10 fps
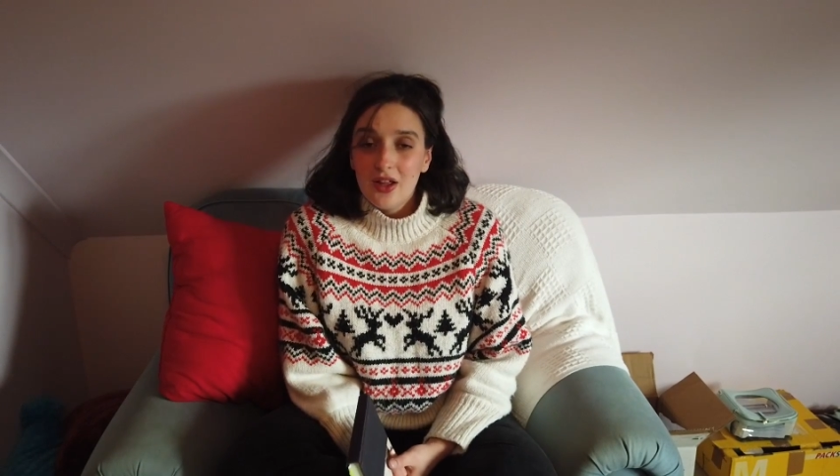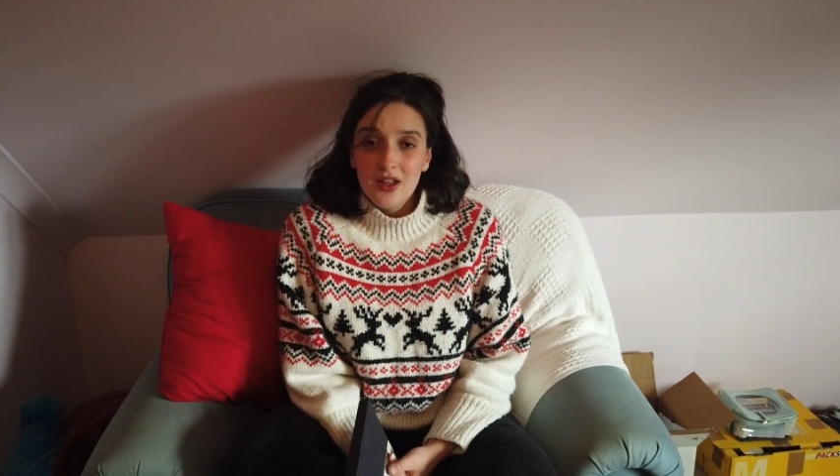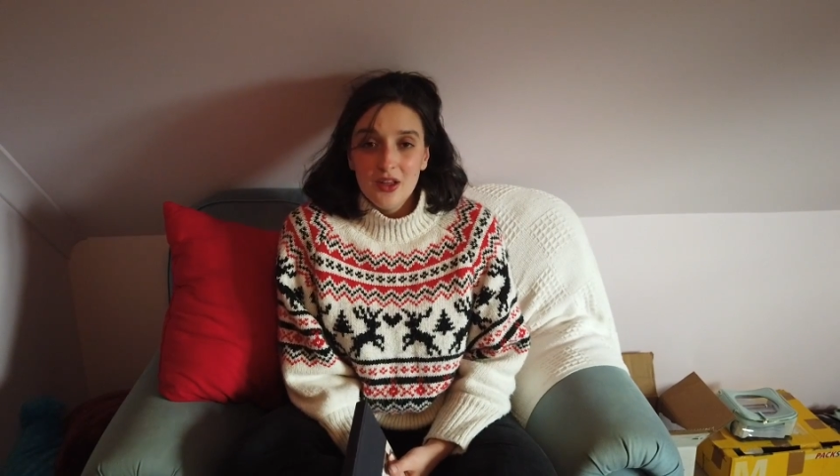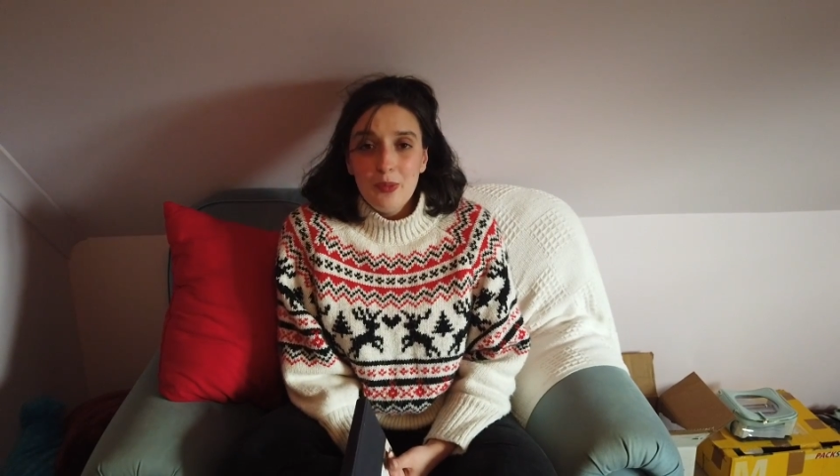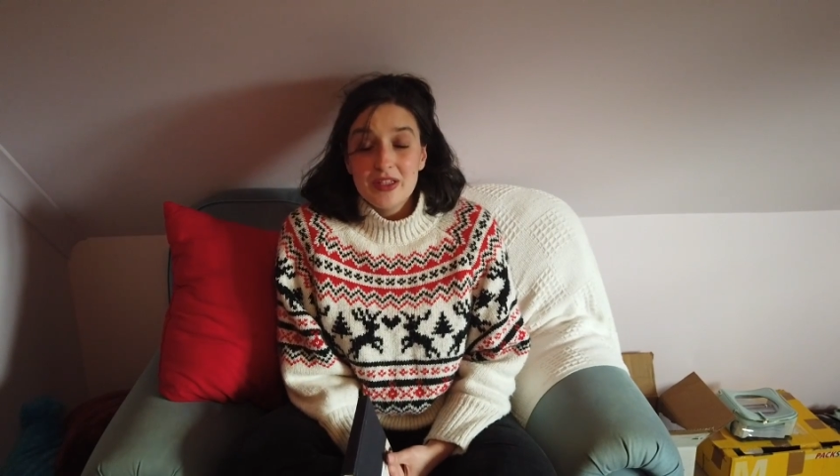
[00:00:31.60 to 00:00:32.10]

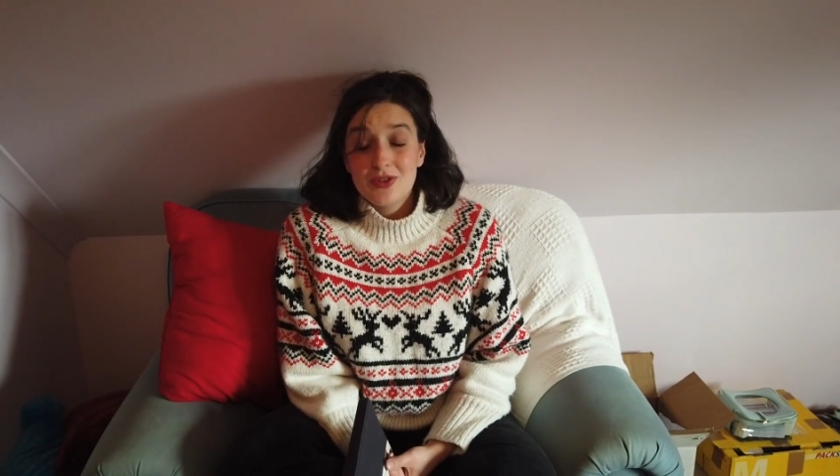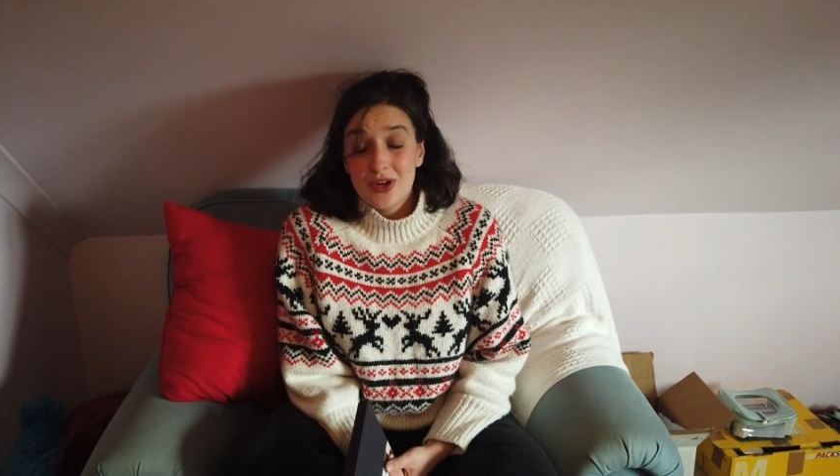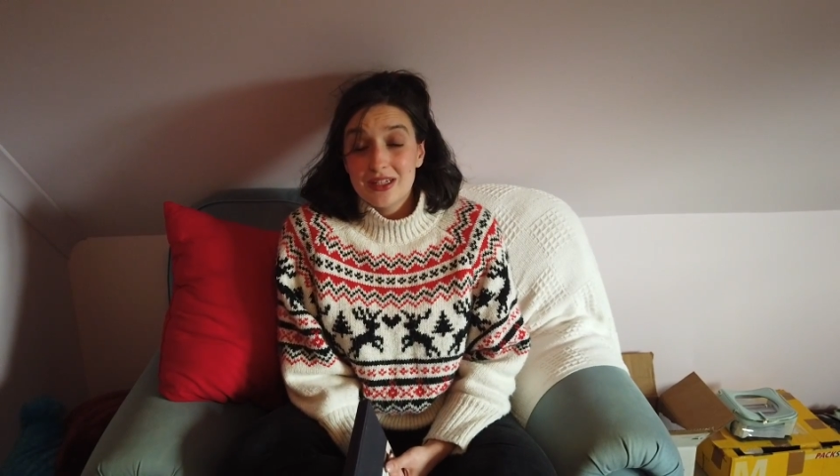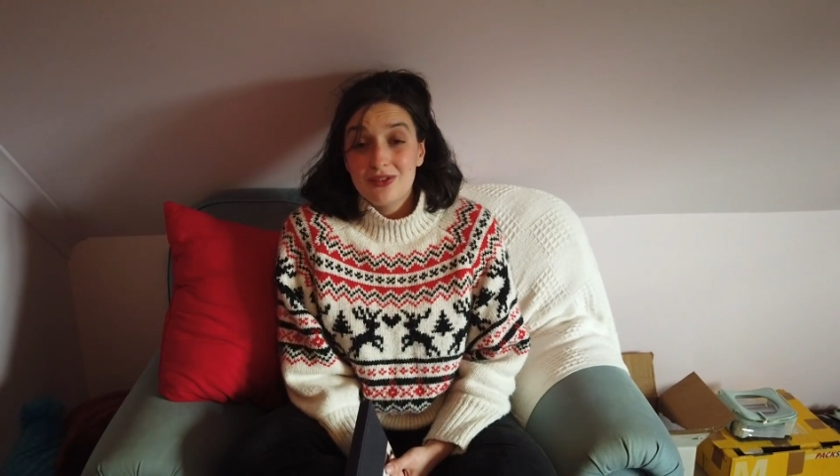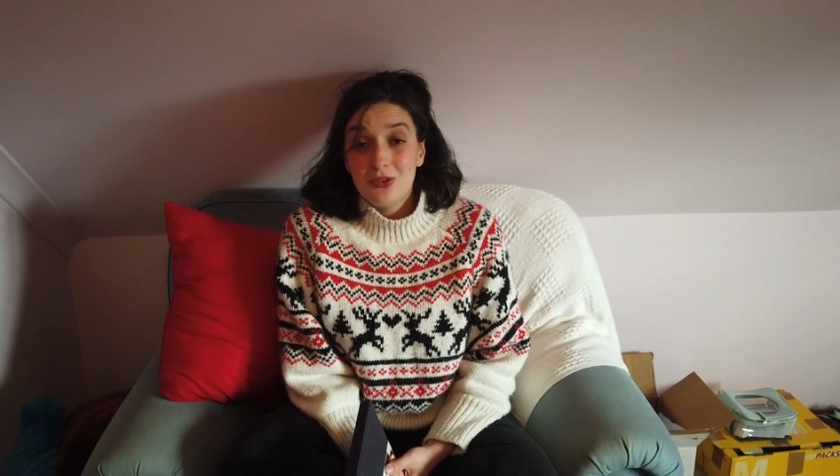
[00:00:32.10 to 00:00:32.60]
well, a little bit
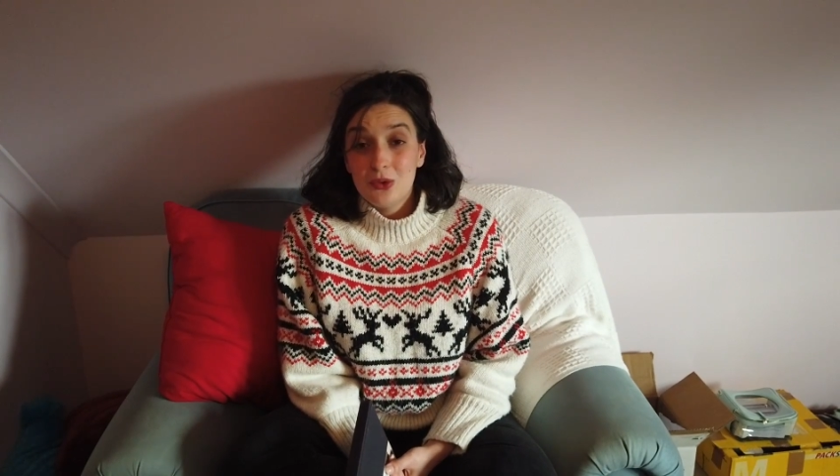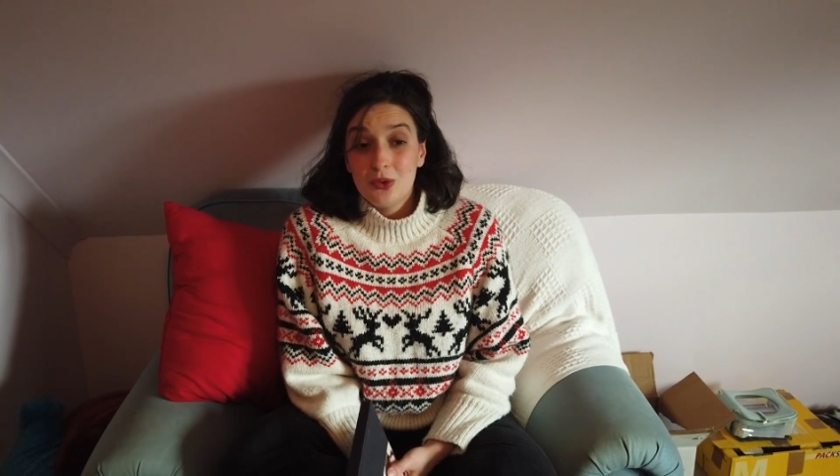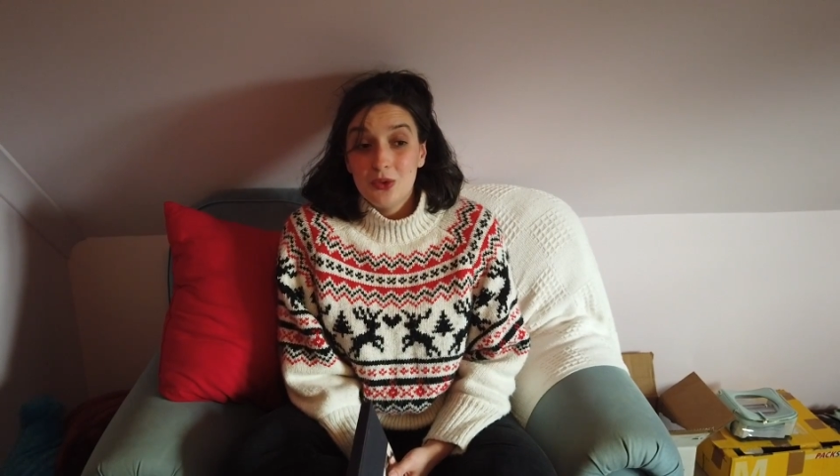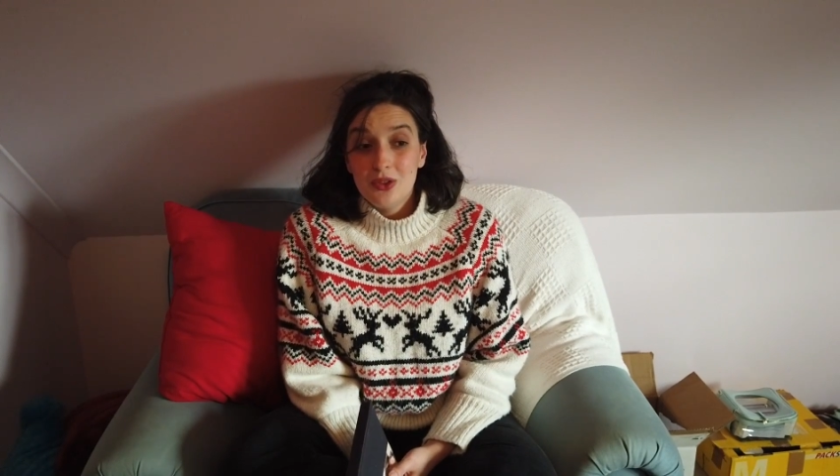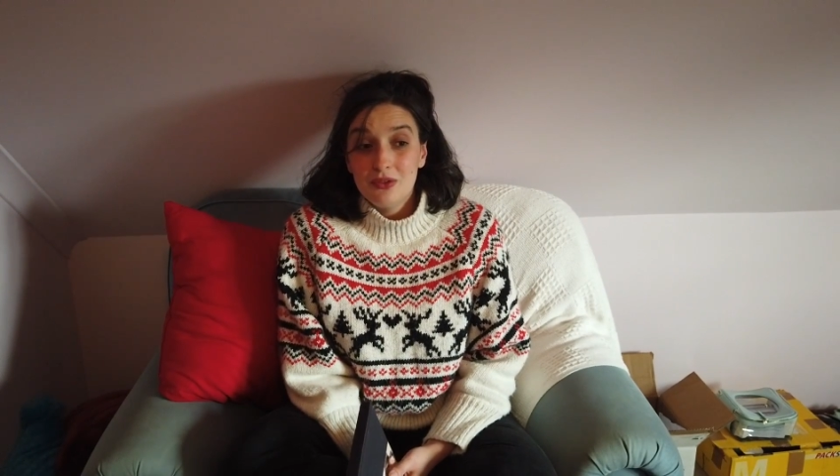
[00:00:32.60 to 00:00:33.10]

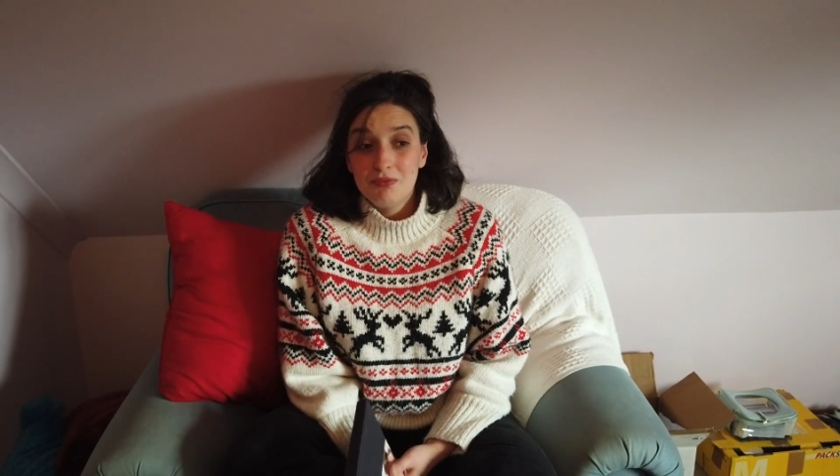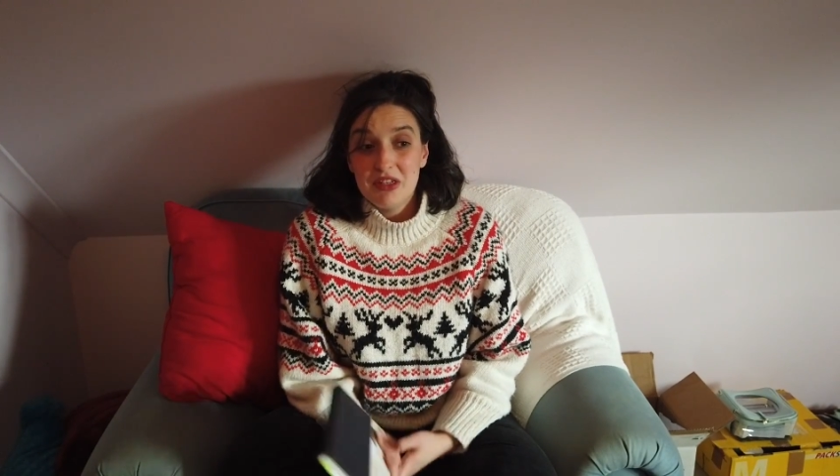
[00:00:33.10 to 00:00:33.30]
stressful,